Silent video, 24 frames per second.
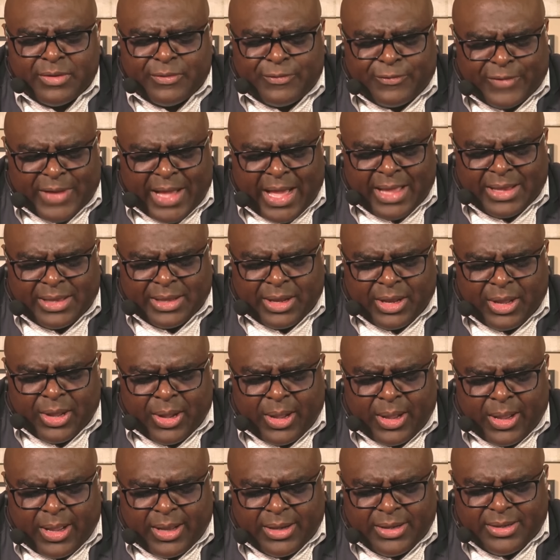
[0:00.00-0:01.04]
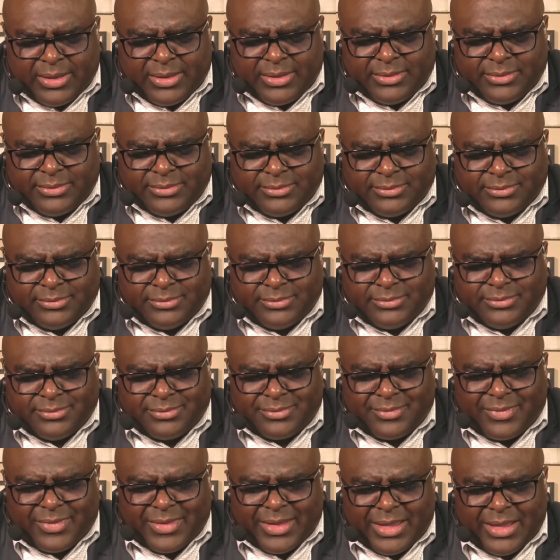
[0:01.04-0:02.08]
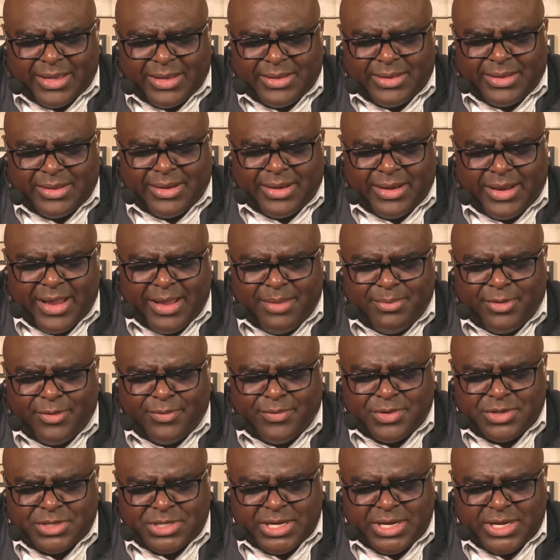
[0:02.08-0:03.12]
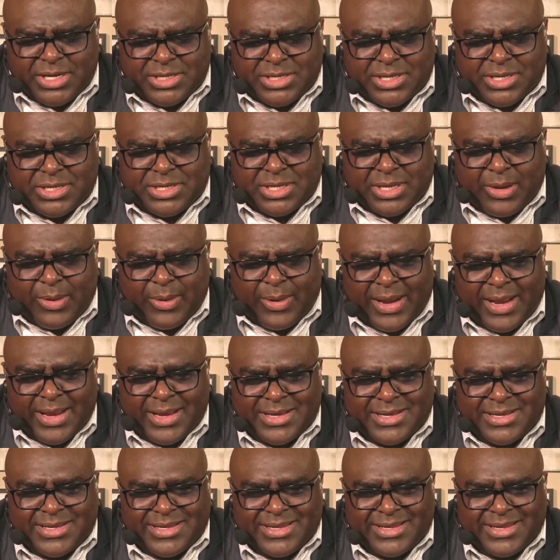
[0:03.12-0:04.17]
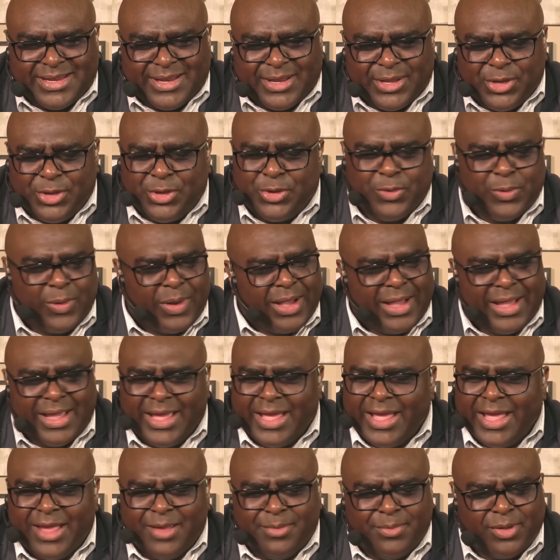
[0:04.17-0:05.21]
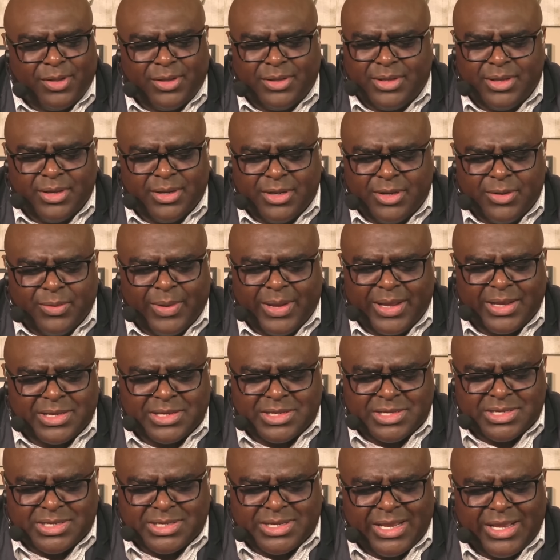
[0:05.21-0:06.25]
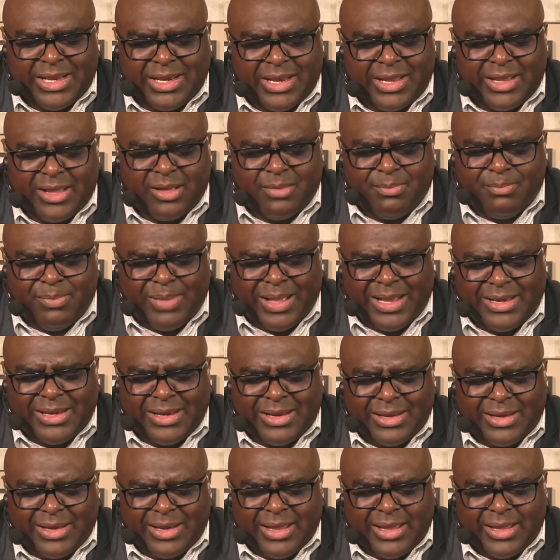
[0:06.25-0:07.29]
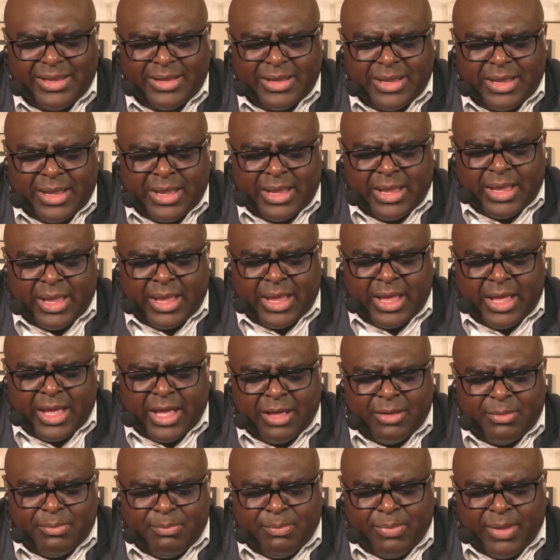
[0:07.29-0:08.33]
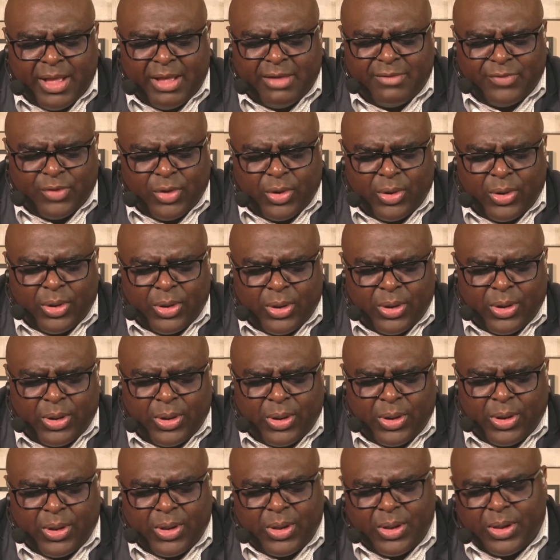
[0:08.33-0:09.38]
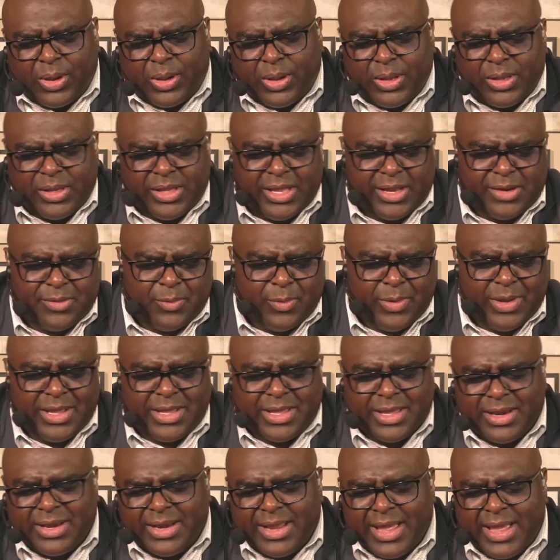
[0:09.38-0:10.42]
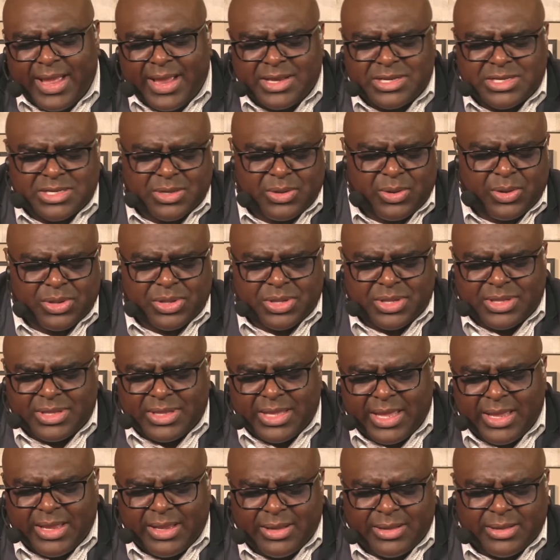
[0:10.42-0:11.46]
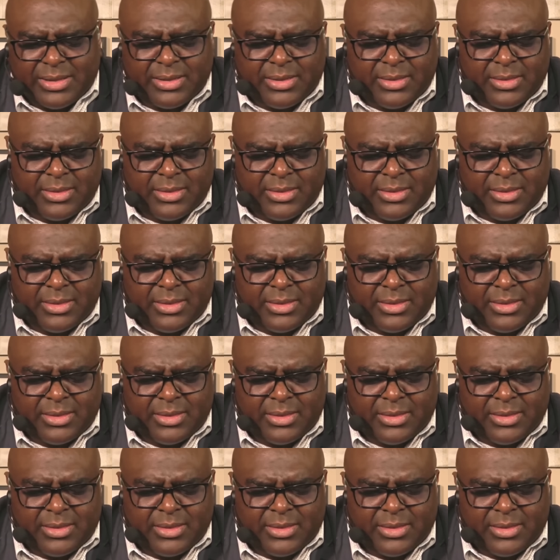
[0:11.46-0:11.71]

Father God, in the name of Jesus Christ, you are able to do exceeding abundantly above all that we can ask or think,